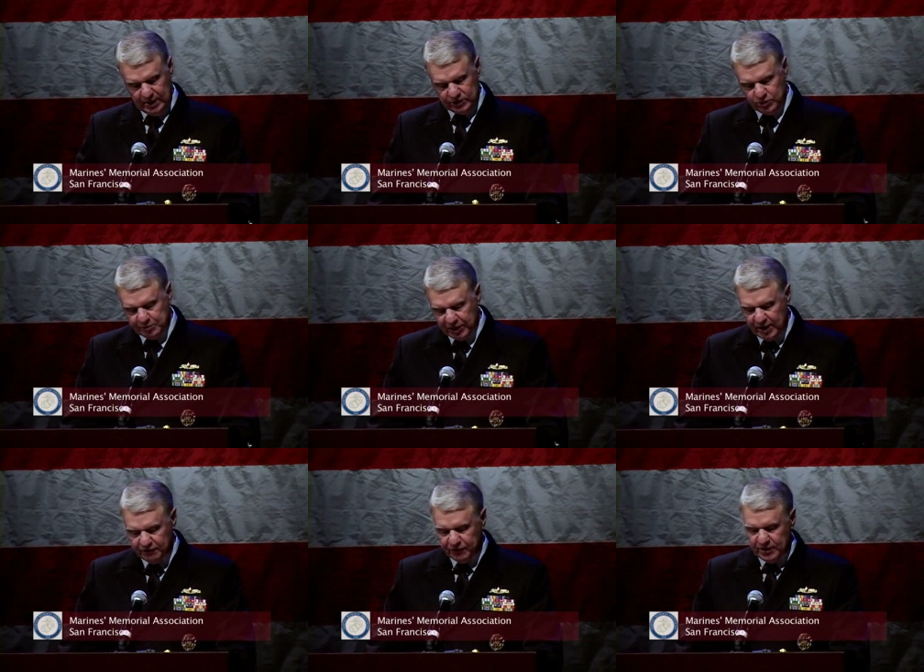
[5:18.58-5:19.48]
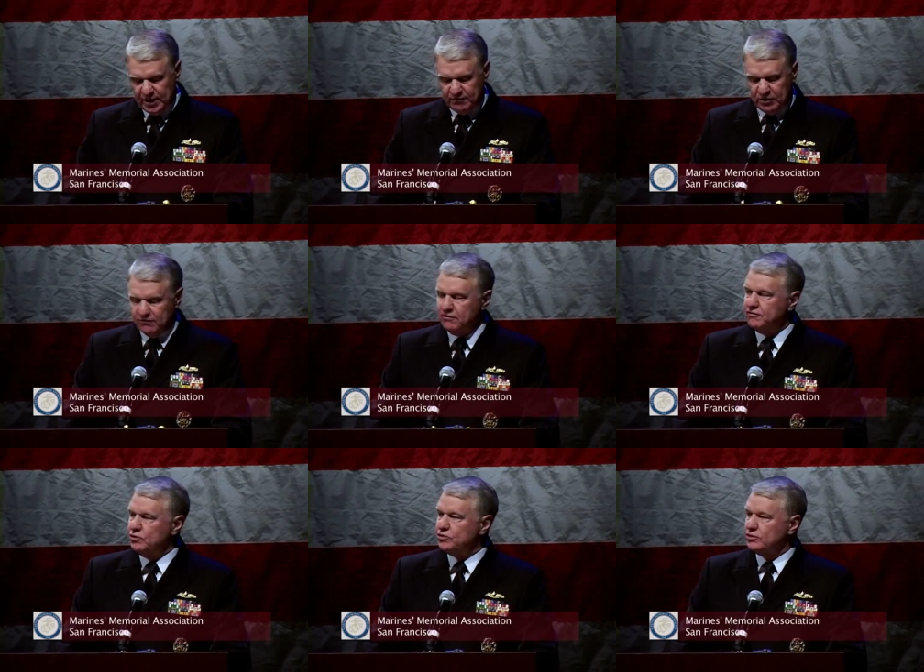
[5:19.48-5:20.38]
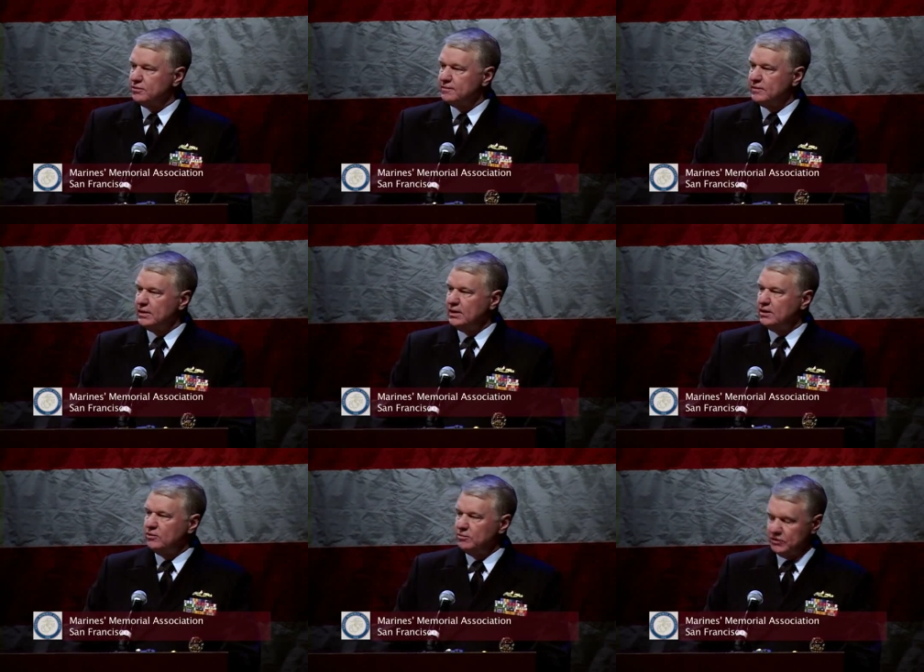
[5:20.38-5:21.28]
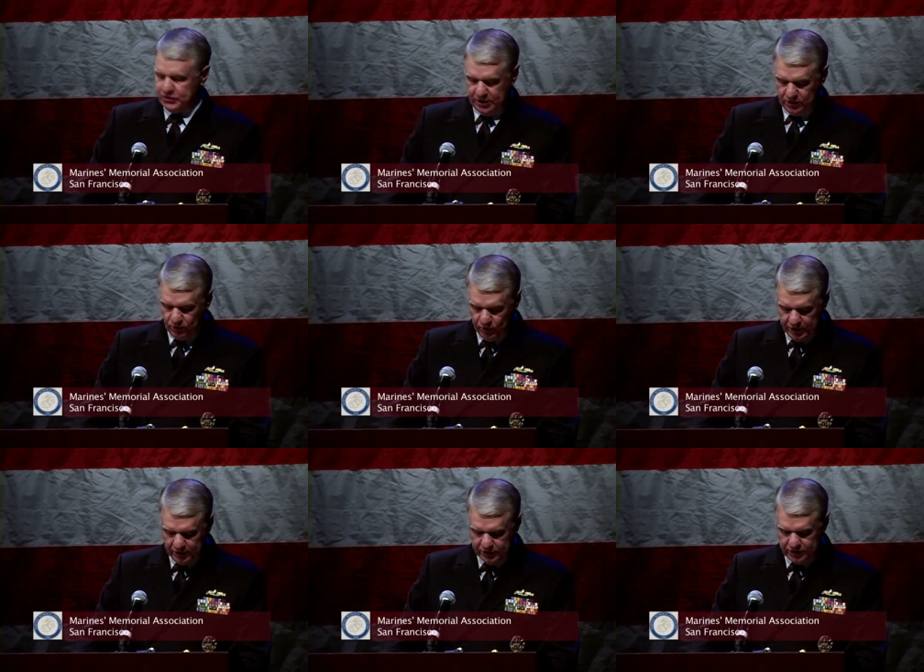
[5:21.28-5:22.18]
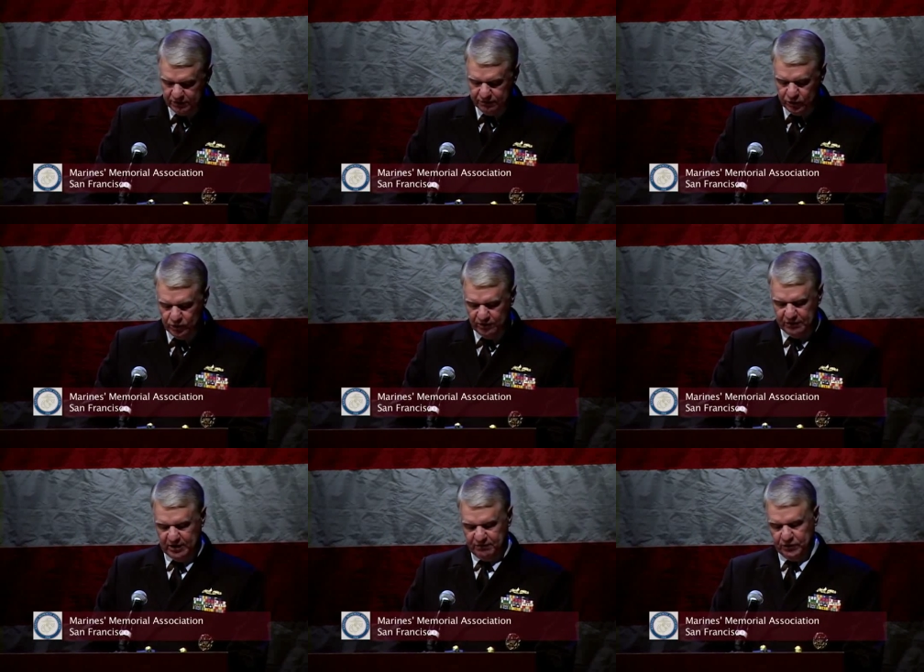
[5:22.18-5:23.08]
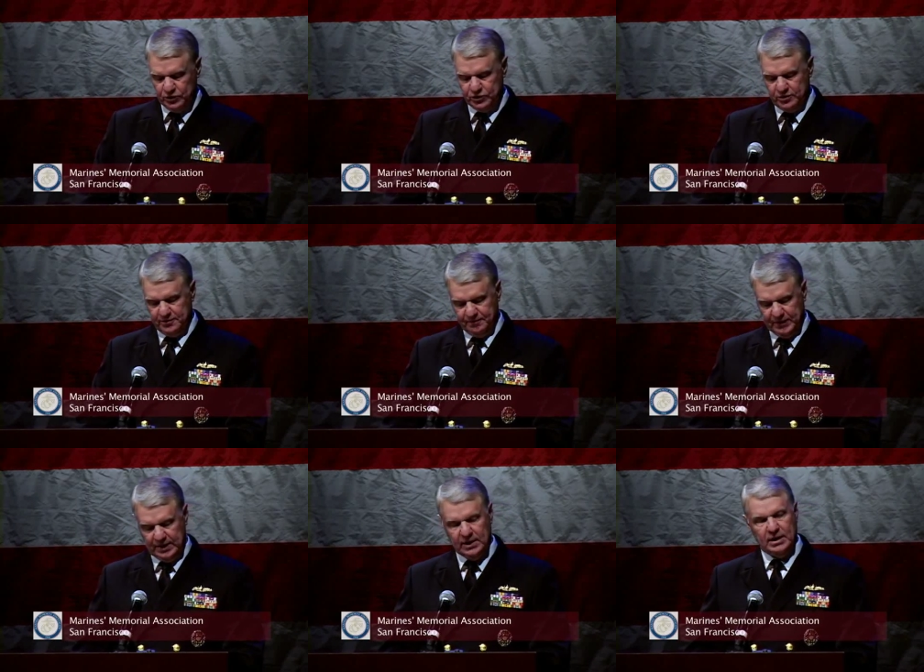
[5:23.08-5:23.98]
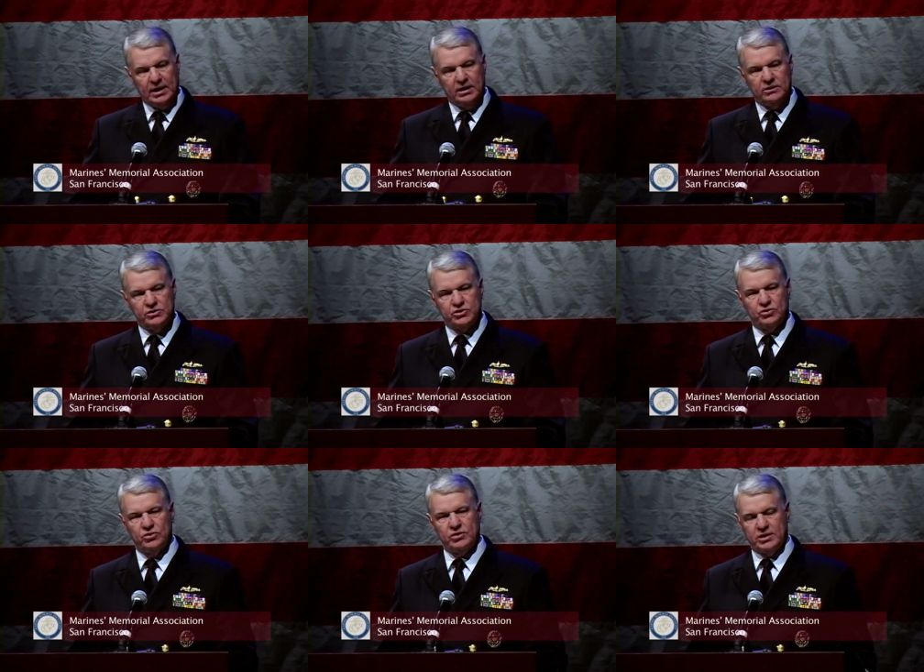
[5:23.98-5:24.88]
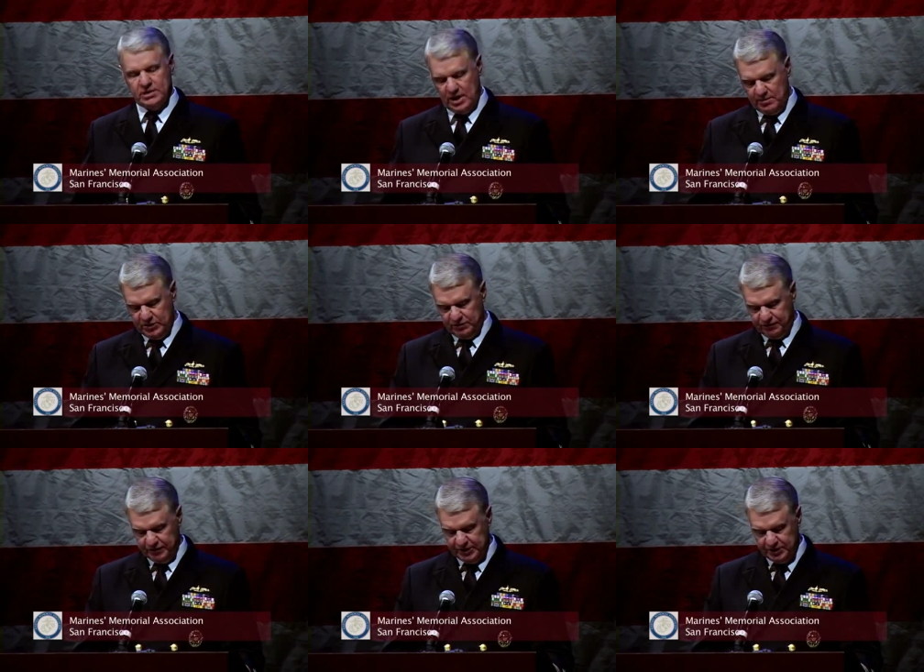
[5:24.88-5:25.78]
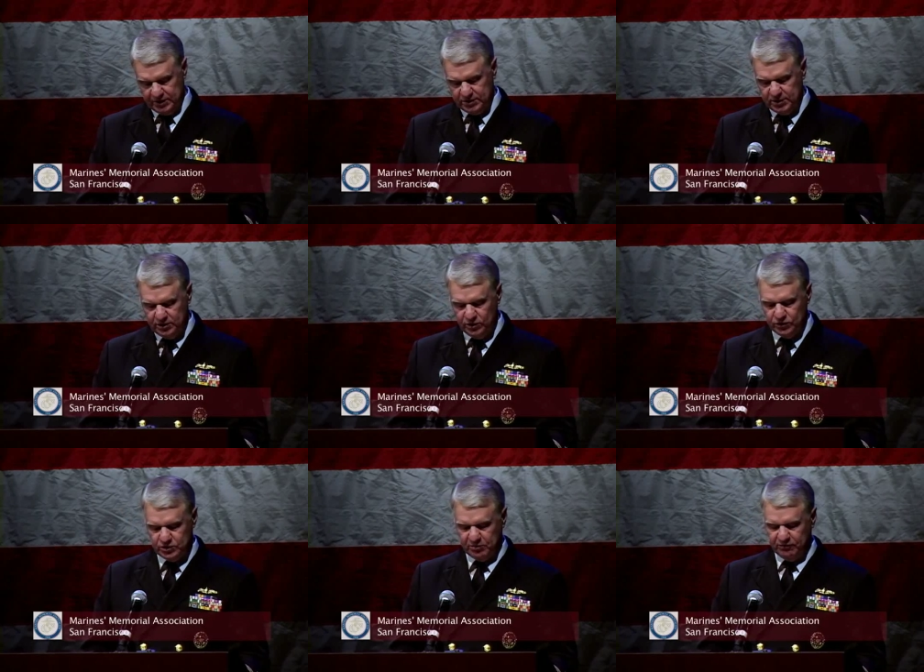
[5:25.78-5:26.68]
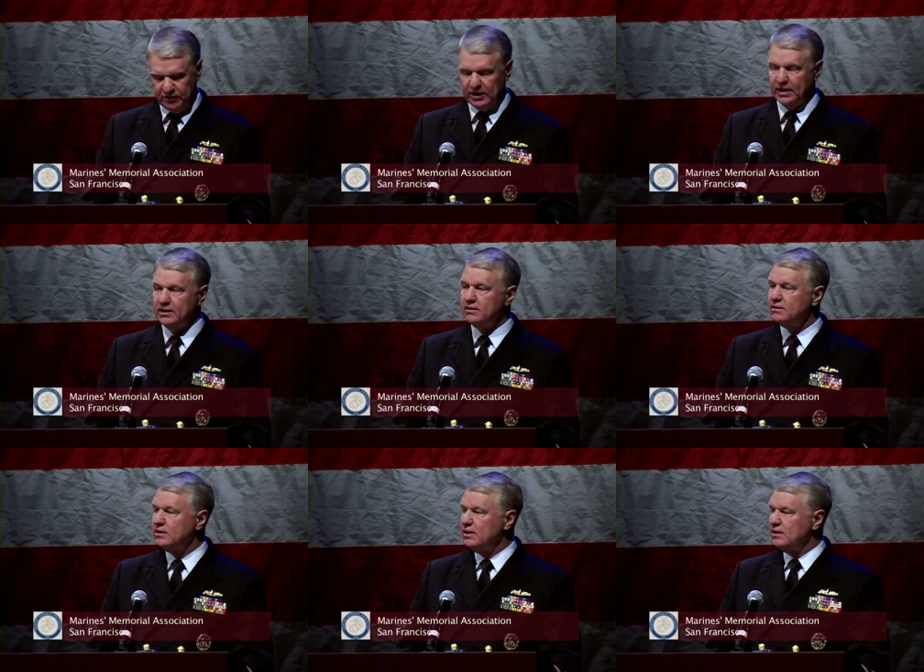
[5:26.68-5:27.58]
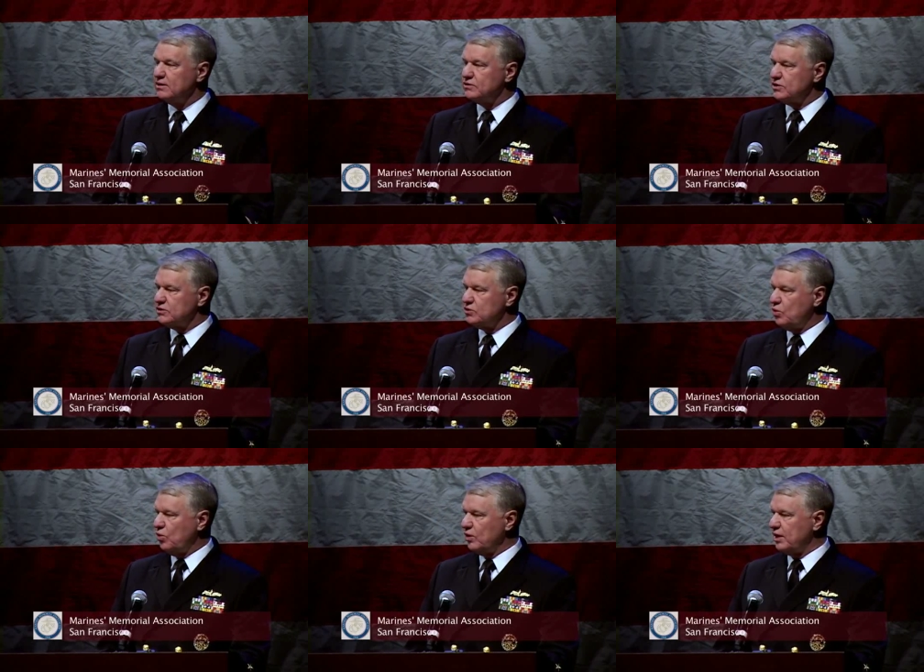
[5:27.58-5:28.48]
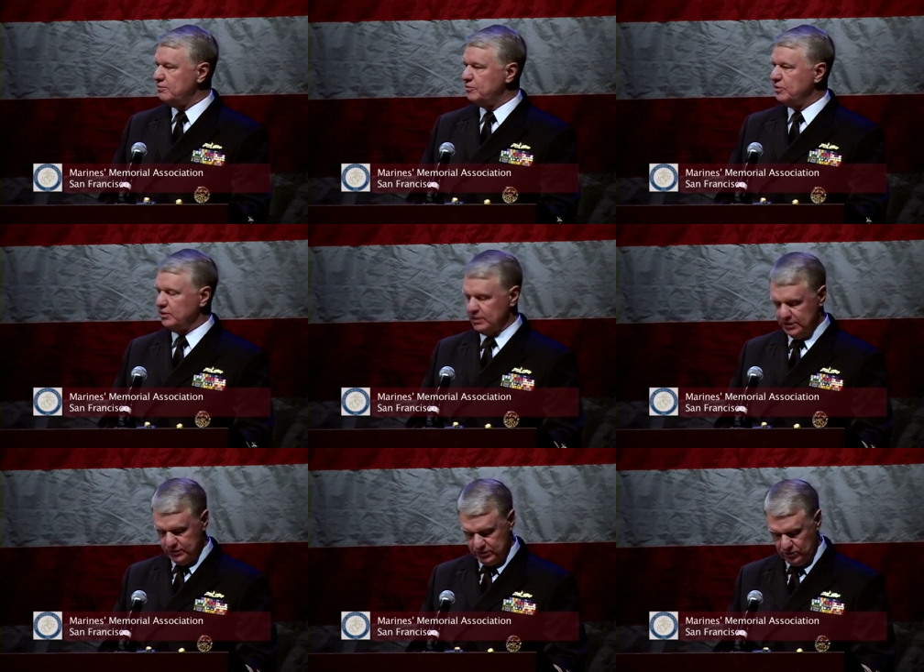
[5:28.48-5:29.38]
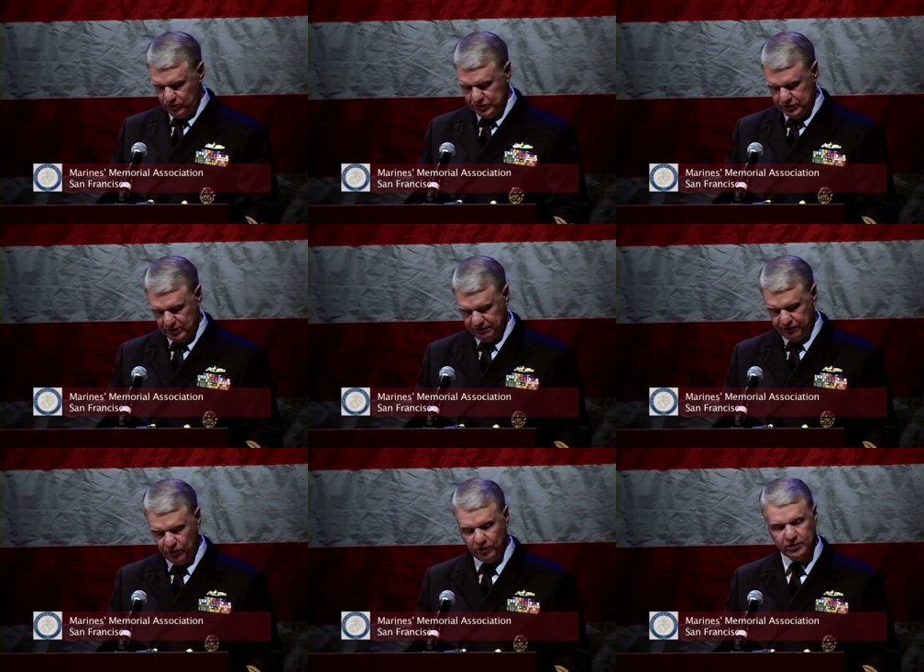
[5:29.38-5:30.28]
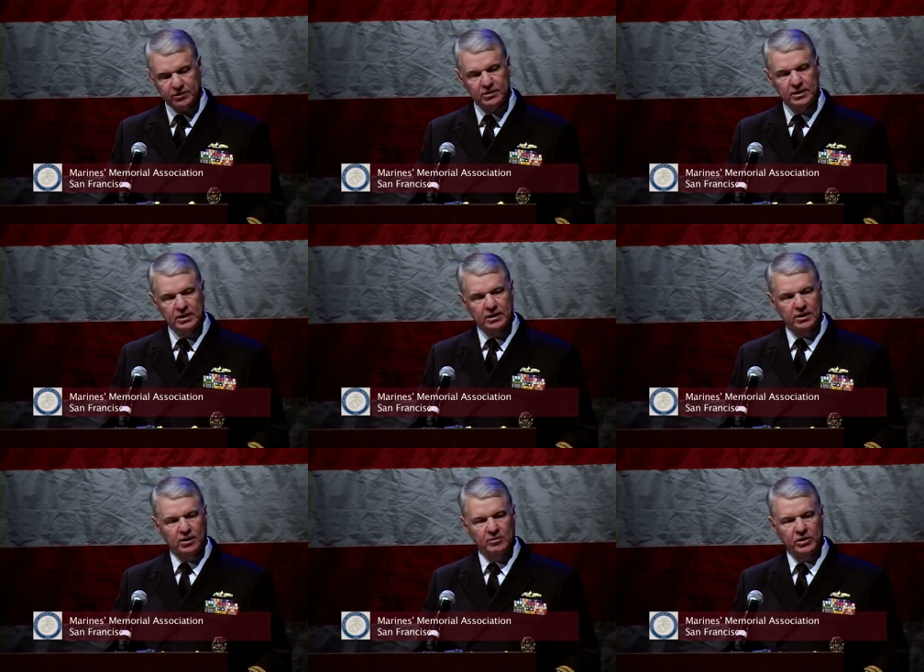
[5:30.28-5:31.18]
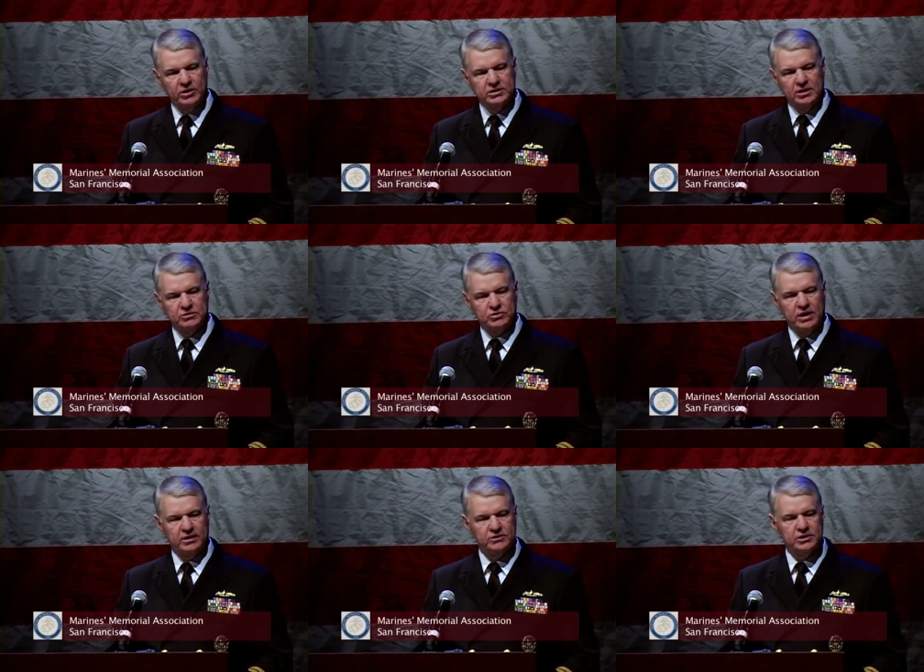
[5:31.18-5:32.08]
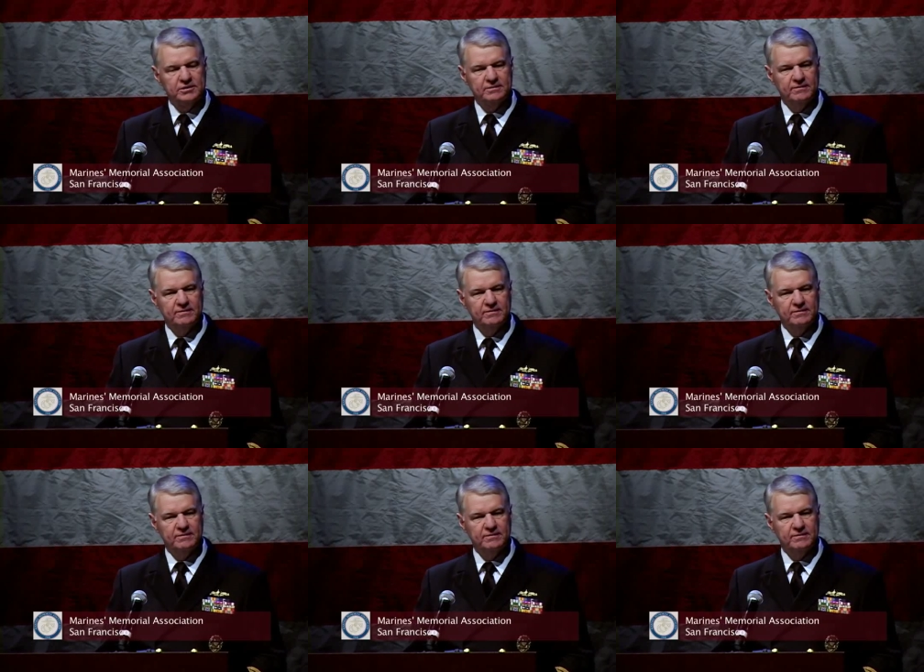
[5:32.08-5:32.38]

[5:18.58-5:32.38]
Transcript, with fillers: As we plan for the Navy of the future, we must take a realistic view of that future and ensure that a dominant fleet continues to provide the 6 core capabilities that we set forth in our maritime strategy.